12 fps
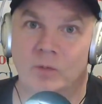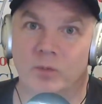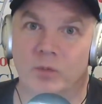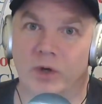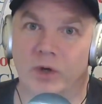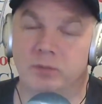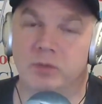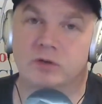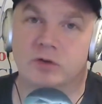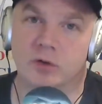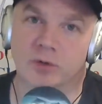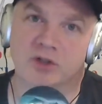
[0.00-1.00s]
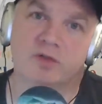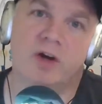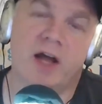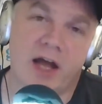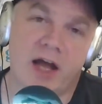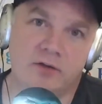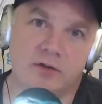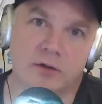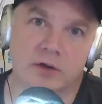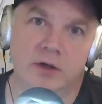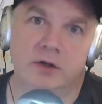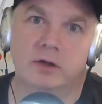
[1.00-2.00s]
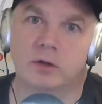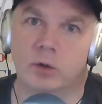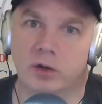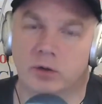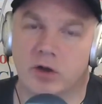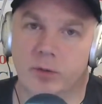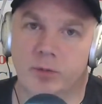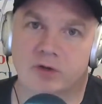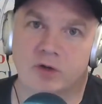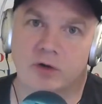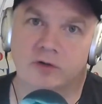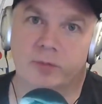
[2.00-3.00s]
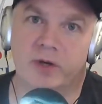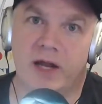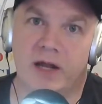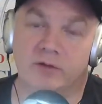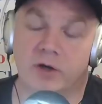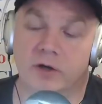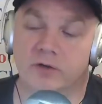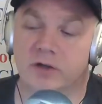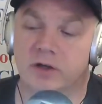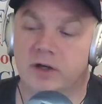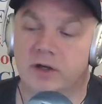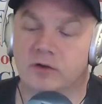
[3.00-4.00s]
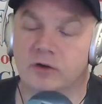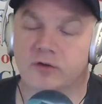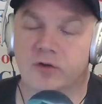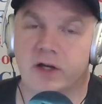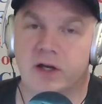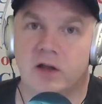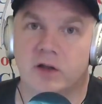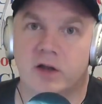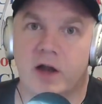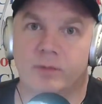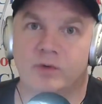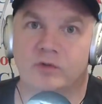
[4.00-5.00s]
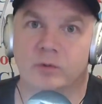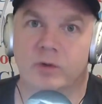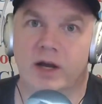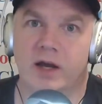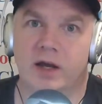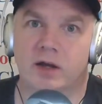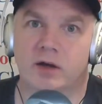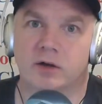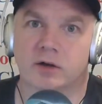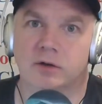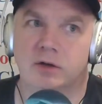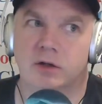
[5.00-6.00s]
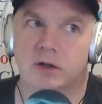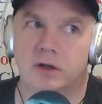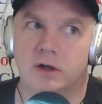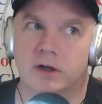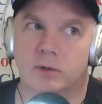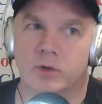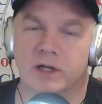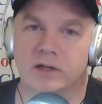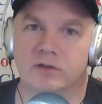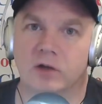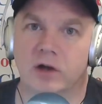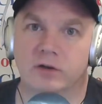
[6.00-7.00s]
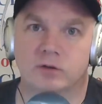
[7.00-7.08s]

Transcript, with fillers: But it'd be too much of a hassle. Oil company shows up in Antarctica, starts flying helicopters around, and one gets lost.